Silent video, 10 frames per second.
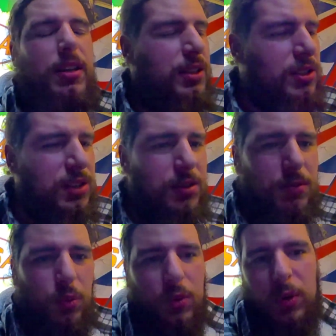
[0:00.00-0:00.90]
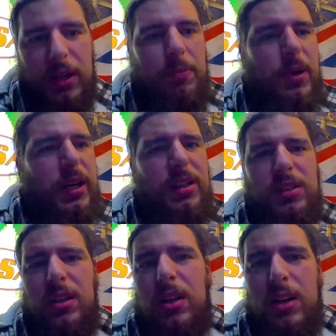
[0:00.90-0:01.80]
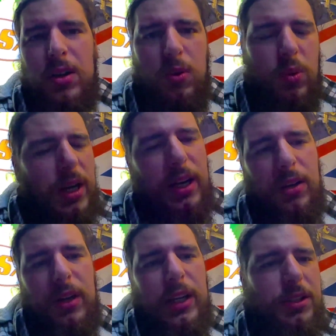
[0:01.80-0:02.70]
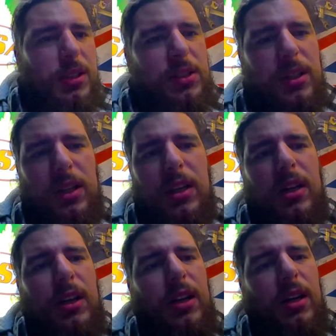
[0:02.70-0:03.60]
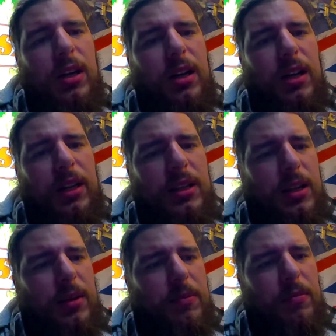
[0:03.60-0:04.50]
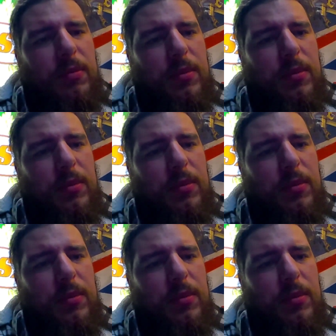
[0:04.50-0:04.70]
There's great bikes, really good engines, and